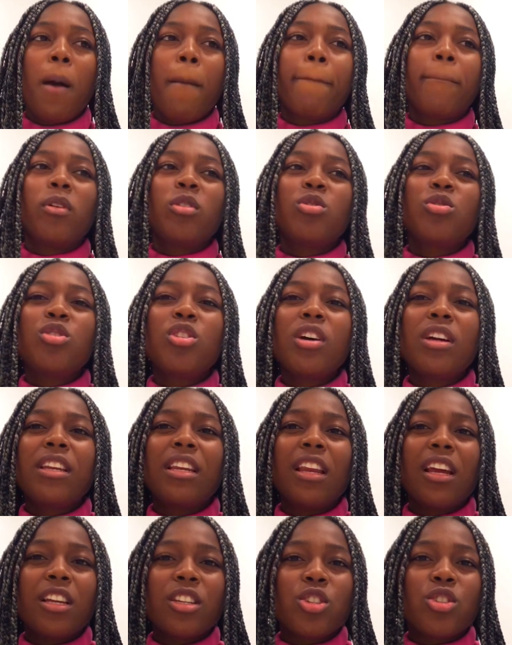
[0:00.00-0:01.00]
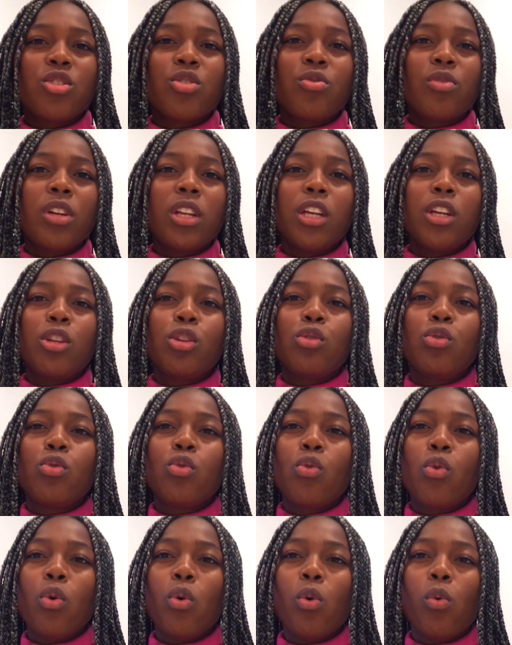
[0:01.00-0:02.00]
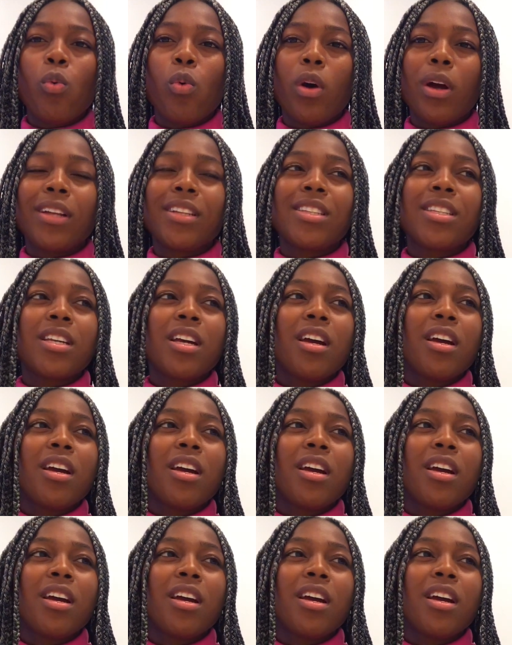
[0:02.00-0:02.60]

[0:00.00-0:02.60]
but do not necessarily know what